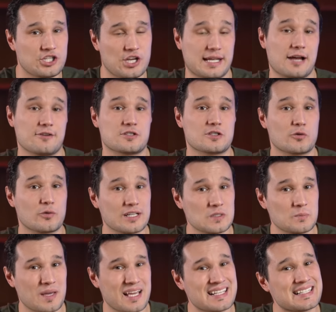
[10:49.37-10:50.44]
check out
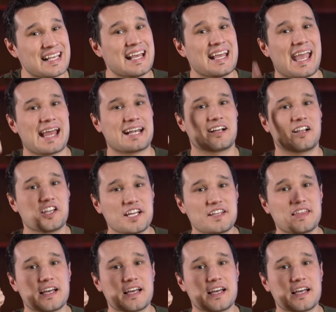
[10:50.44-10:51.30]
Squarespace and click